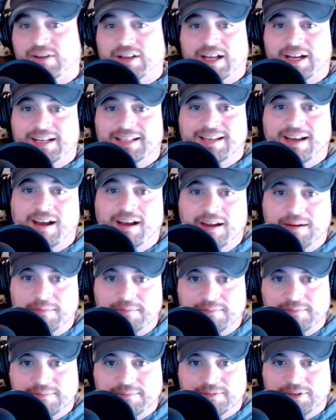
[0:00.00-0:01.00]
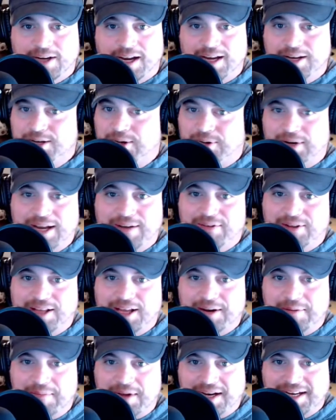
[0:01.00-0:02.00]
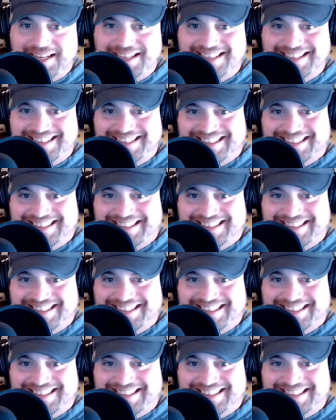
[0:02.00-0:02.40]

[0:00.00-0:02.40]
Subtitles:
a lot of time and don't have a lot of money.